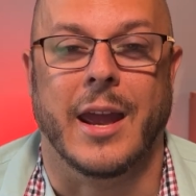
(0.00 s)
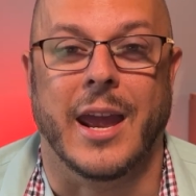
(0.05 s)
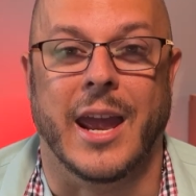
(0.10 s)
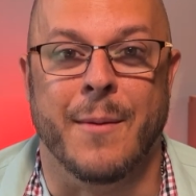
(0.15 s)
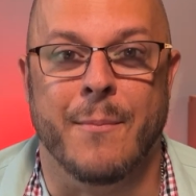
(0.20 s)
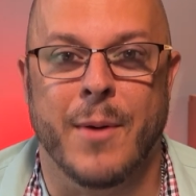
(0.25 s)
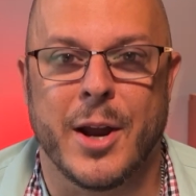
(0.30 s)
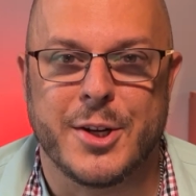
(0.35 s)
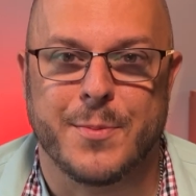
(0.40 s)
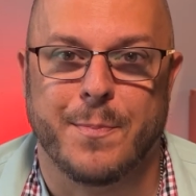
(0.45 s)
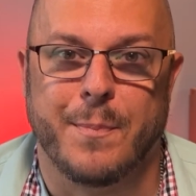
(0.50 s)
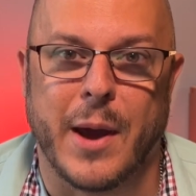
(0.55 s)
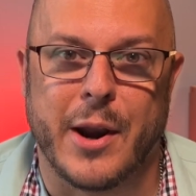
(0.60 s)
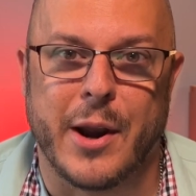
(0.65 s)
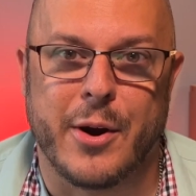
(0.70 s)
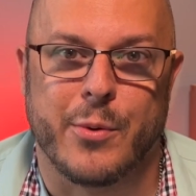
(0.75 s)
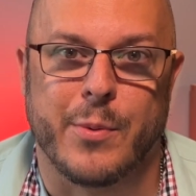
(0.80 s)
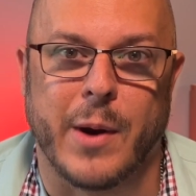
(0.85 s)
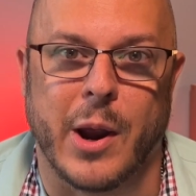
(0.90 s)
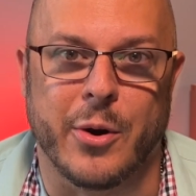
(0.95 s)
A much
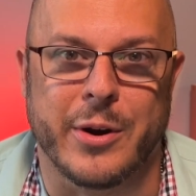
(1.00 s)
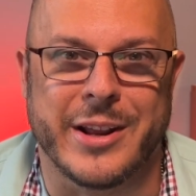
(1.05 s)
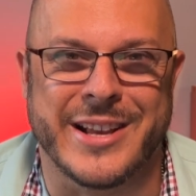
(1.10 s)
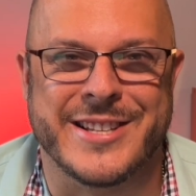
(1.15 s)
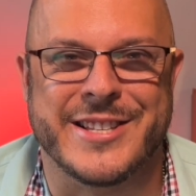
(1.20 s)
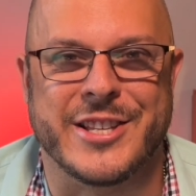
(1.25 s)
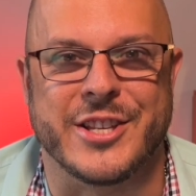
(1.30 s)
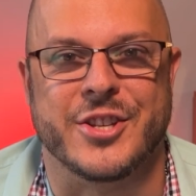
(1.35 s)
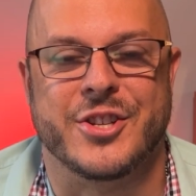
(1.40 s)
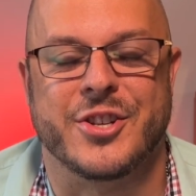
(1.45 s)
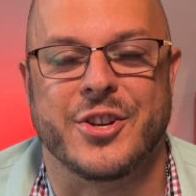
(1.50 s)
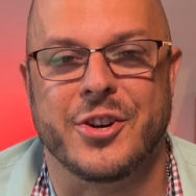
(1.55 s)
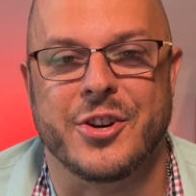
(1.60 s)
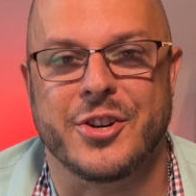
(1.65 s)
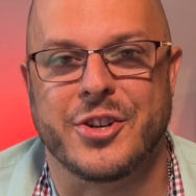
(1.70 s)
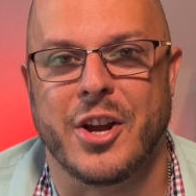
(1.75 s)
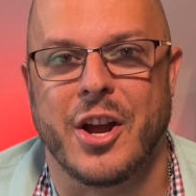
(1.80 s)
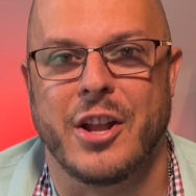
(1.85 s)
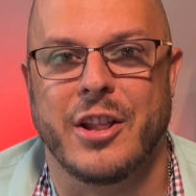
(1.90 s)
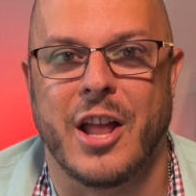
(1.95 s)
better route is to search
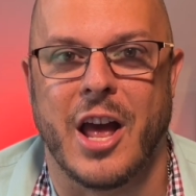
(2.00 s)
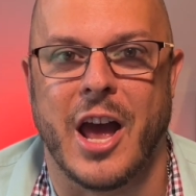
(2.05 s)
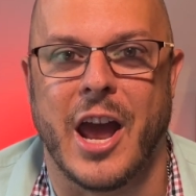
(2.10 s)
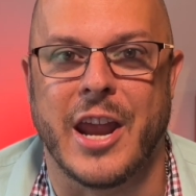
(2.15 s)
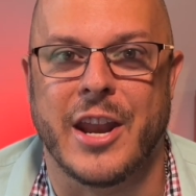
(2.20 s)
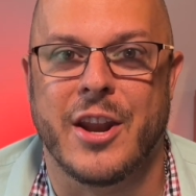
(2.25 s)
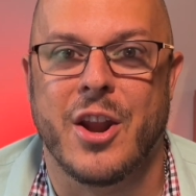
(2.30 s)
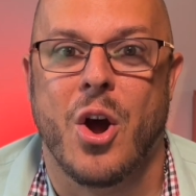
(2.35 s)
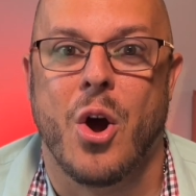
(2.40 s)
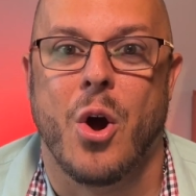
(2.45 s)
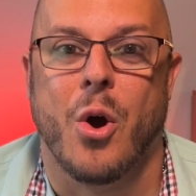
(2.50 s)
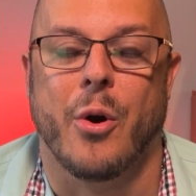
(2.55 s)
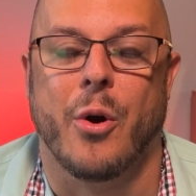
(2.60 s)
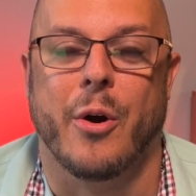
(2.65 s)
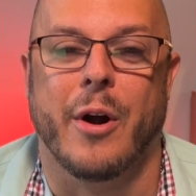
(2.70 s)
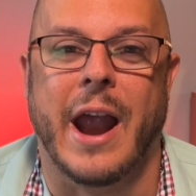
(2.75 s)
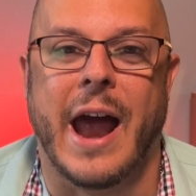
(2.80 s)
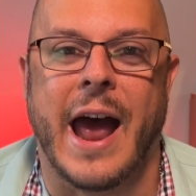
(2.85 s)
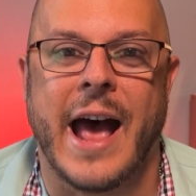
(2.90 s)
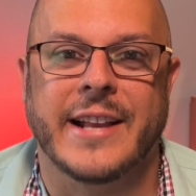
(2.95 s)
online or
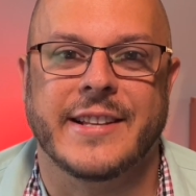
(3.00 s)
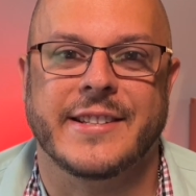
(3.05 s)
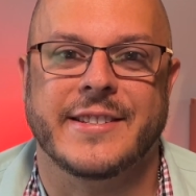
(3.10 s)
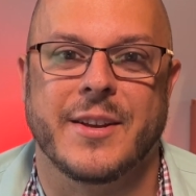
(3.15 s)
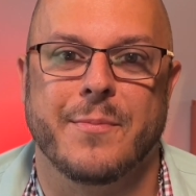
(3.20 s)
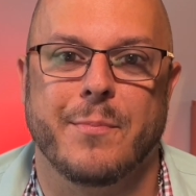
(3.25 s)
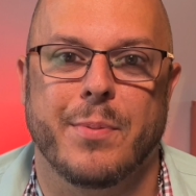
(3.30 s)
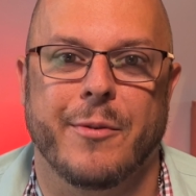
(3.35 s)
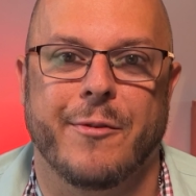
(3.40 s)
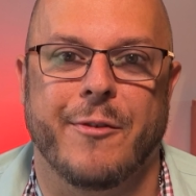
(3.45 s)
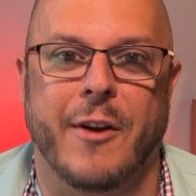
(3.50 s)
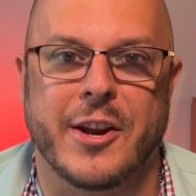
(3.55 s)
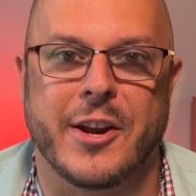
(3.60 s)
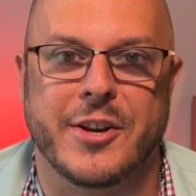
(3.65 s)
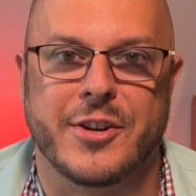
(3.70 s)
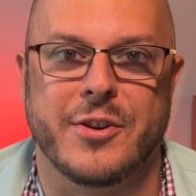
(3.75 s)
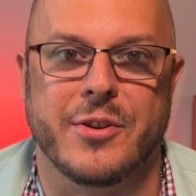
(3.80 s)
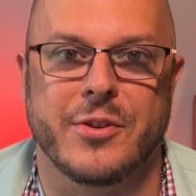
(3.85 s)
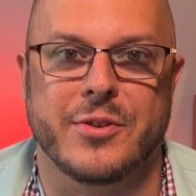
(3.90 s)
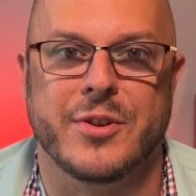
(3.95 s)
ask some
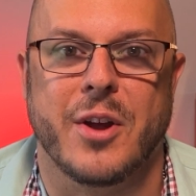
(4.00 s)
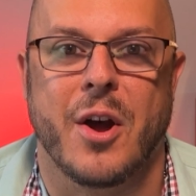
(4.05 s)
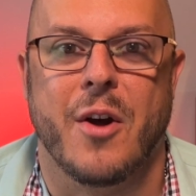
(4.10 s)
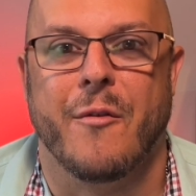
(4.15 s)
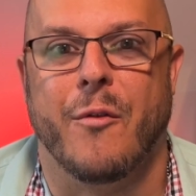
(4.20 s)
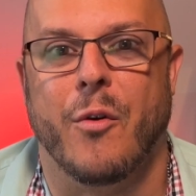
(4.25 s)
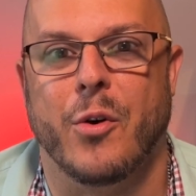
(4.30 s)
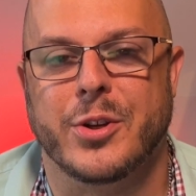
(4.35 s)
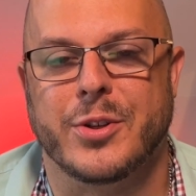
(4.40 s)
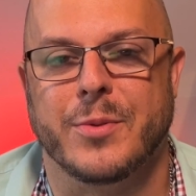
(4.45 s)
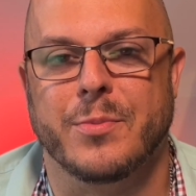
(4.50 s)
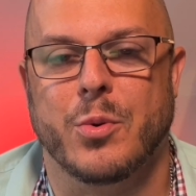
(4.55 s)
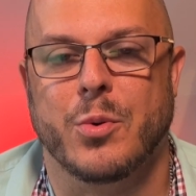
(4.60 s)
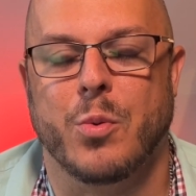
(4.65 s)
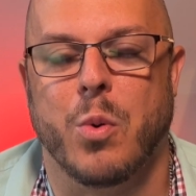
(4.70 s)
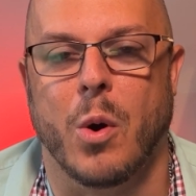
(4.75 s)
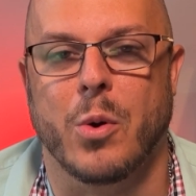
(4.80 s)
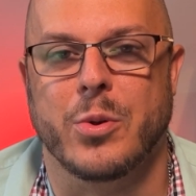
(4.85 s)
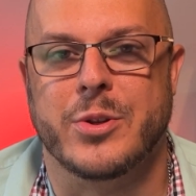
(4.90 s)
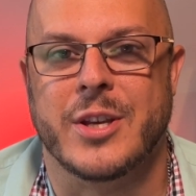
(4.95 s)
professionals for some
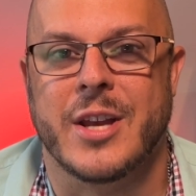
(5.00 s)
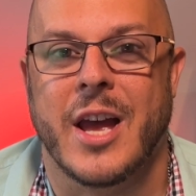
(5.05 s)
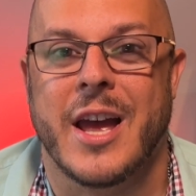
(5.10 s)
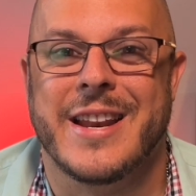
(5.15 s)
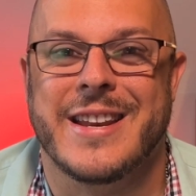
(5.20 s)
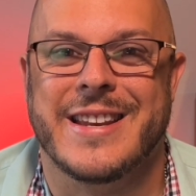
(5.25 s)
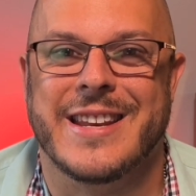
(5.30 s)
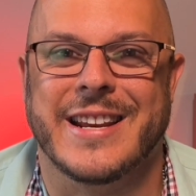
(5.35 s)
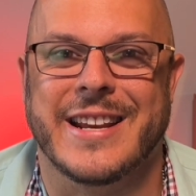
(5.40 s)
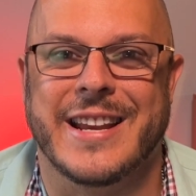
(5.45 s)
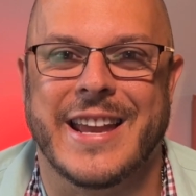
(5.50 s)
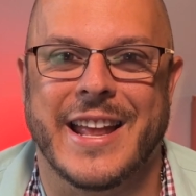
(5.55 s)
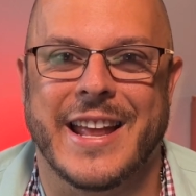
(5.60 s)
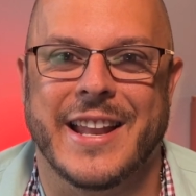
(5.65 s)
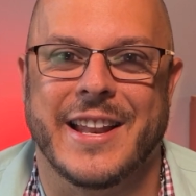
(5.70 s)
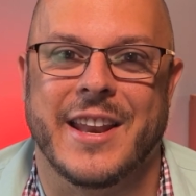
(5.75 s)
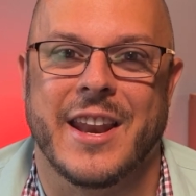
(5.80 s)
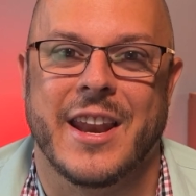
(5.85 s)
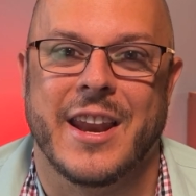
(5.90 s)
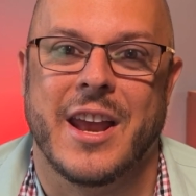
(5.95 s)
quotes to get